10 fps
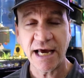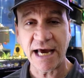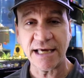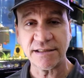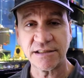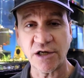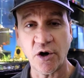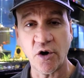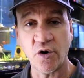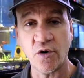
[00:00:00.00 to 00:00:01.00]
And
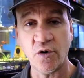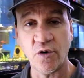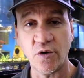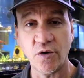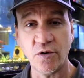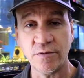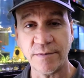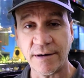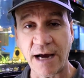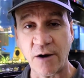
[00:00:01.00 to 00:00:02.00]
so
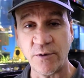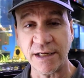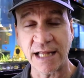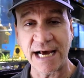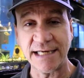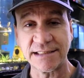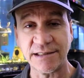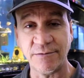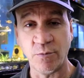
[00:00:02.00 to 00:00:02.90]
I realized